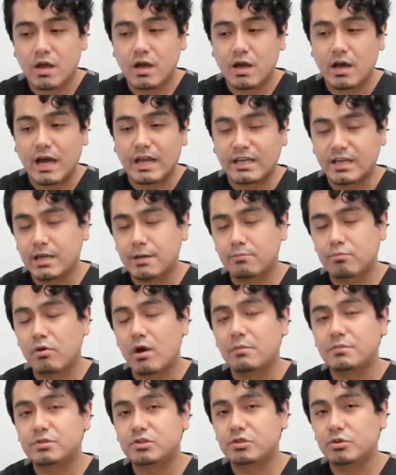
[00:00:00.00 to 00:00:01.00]
I can't
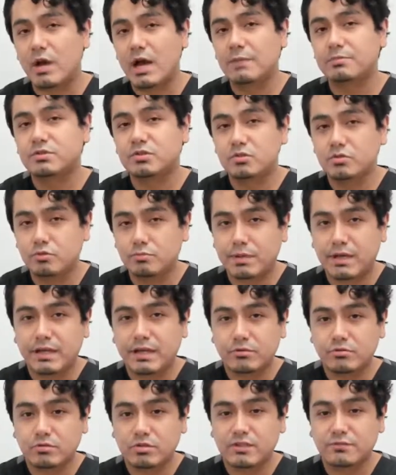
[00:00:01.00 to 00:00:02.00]
promise you absolute pain
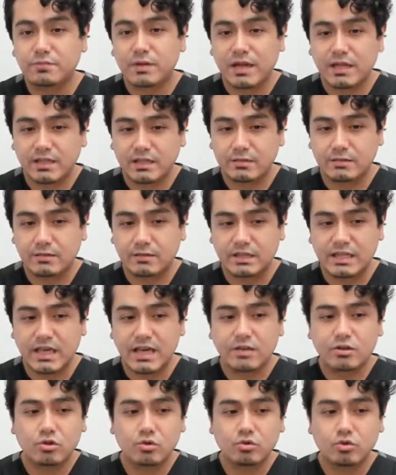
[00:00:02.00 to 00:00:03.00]
relief, but I can
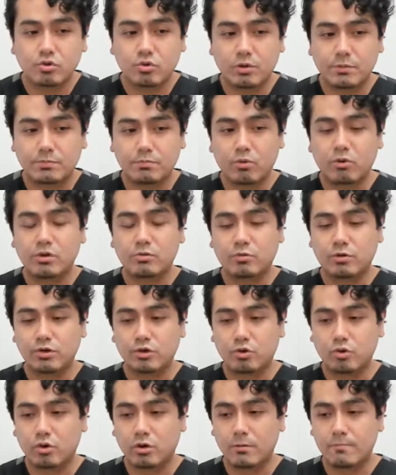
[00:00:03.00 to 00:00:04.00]
get you to a point where
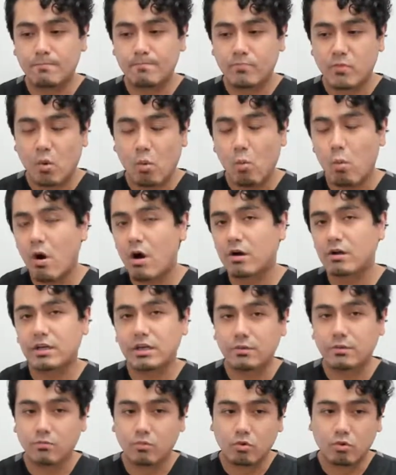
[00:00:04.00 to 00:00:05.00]
you're
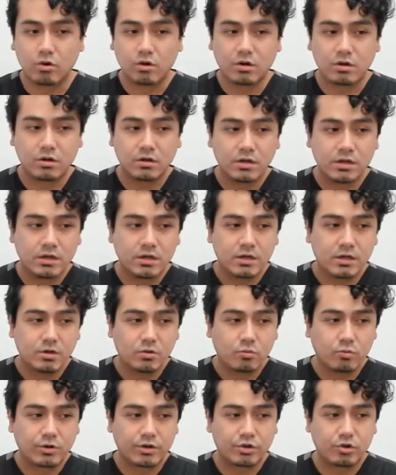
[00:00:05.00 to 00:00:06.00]
walking more,
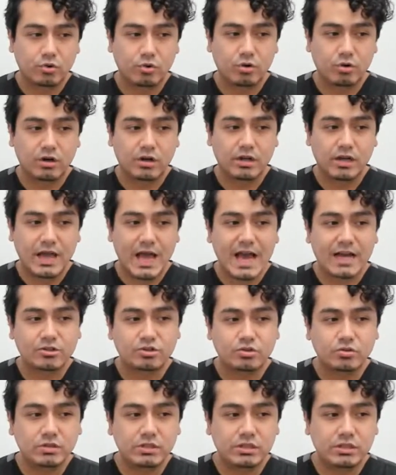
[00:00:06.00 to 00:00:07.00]
where you're
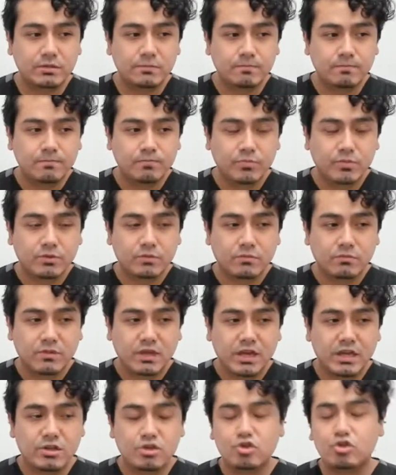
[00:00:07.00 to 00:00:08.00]
actually
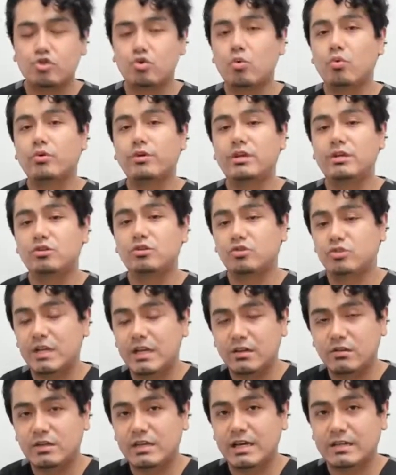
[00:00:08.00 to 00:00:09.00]
enjoying your
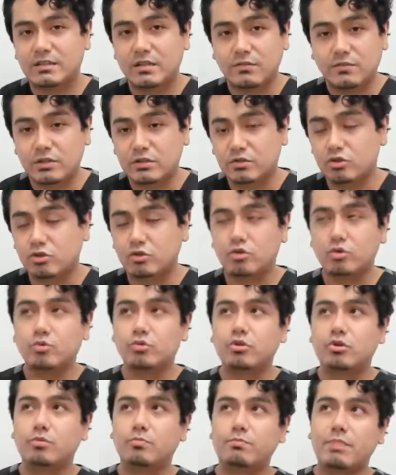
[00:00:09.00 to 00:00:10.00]
daily activities.
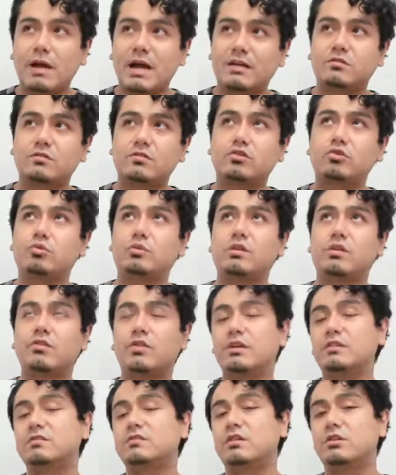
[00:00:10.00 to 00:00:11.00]
You're back to doing the
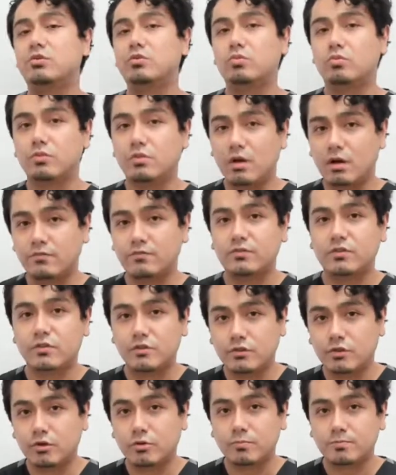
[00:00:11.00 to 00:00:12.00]
things that you love to
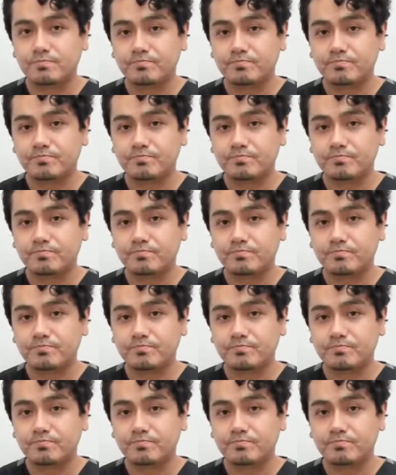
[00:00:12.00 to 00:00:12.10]
do.